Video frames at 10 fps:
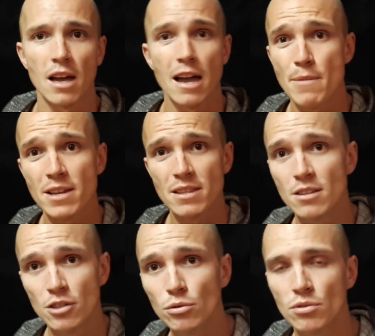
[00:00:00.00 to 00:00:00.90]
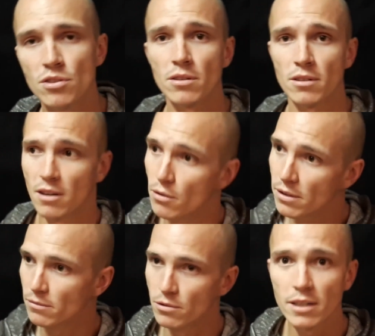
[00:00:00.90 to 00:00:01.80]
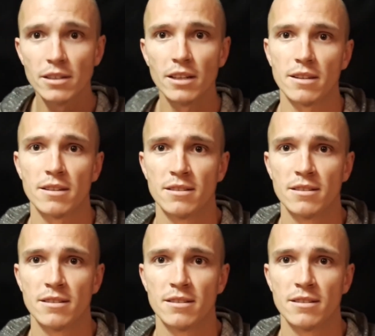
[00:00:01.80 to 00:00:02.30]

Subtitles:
I might need you to go and run that